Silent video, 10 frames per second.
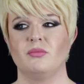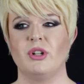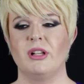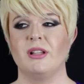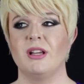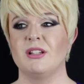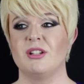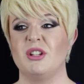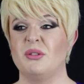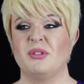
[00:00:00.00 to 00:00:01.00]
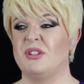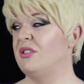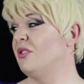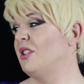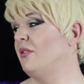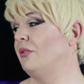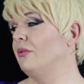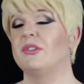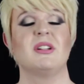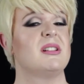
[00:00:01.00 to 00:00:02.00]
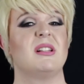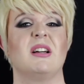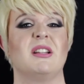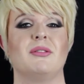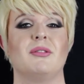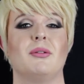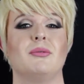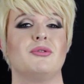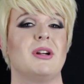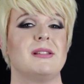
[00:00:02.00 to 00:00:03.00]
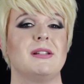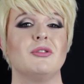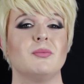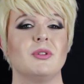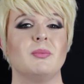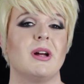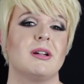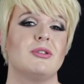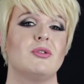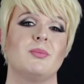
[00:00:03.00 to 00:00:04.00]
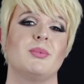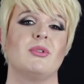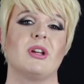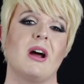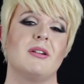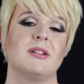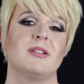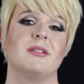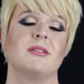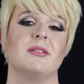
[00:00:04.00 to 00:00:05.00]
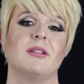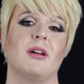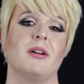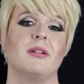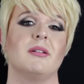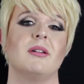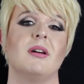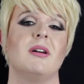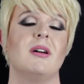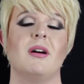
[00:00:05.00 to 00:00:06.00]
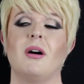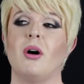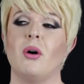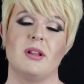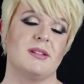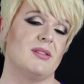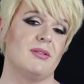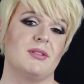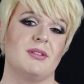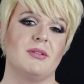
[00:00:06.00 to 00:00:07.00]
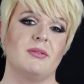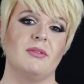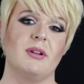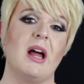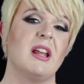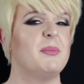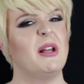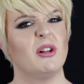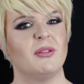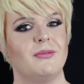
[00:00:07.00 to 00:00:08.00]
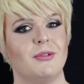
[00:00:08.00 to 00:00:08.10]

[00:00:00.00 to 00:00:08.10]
really getting used to just different things, like, you know, the whole dressing up, the makeup, the character, the hair, all that sort of stuff. And it can be a lot